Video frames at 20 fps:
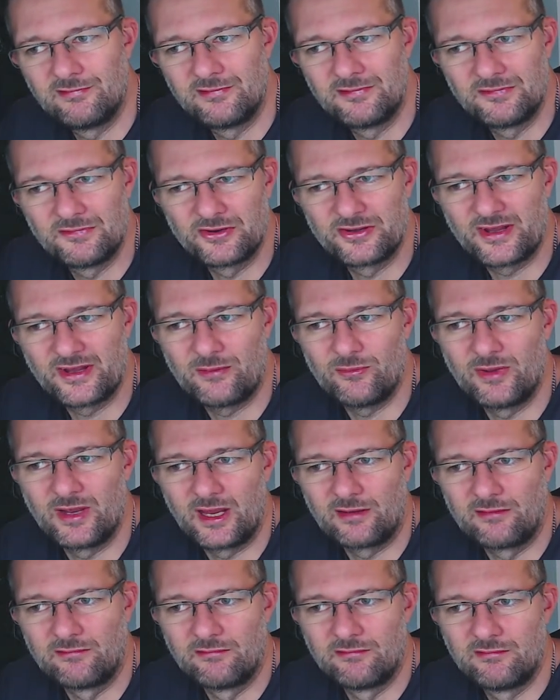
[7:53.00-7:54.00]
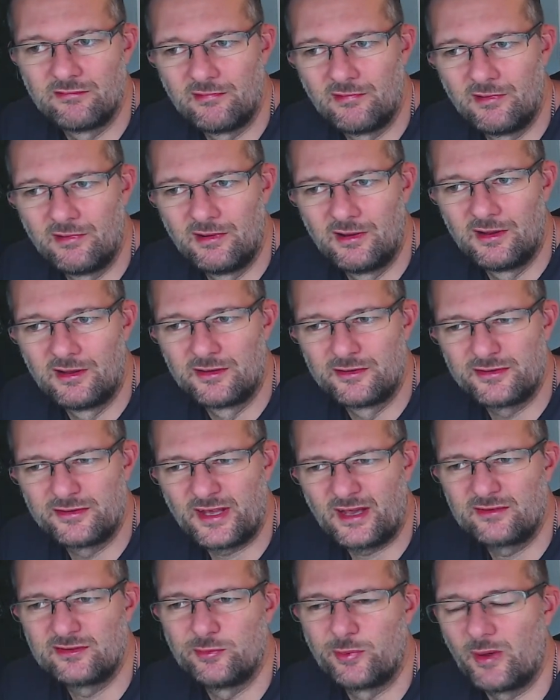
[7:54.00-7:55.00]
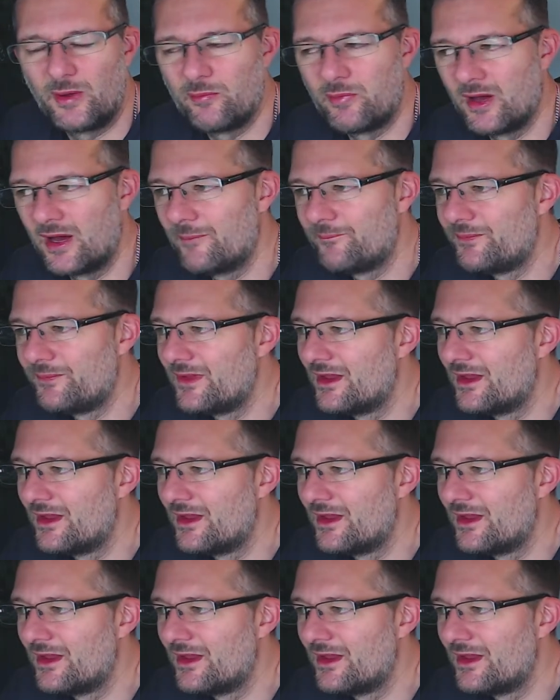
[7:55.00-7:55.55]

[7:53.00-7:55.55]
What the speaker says: What does that mean? Sounds a bit better.